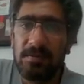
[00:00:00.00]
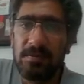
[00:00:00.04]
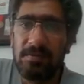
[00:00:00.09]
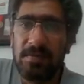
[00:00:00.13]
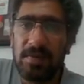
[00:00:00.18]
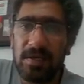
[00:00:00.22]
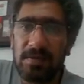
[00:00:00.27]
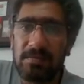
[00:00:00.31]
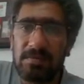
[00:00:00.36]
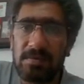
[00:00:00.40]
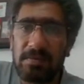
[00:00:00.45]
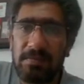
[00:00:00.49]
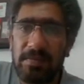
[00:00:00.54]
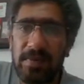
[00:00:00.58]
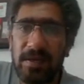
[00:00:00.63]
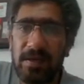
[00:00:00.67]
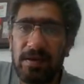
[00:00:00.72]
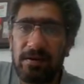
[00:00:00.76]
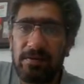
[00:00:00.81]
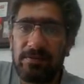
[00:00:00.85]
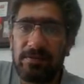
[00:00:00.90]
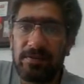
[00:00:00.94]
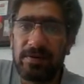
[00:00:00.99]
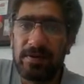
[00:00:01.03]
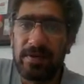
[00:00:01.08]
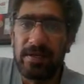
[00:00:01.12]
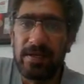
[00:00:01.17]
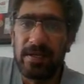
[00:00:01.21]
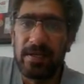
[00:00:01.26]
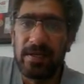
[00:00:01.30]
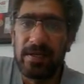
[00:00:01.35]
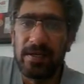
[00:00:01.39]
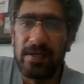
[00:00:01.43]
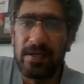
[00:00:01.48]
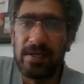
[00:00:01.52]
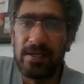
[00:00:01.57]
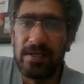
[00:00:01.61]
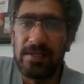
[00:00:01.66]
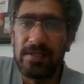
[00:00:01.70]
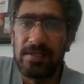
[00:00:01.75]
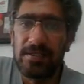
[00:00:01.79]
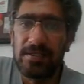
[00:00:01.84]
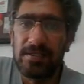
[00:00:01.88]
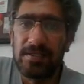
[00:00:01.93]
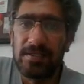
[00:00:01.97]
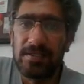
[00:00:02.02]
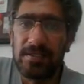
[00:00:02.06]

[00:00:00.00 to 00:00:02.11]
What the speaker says: becomes a pair of 3 and an 8.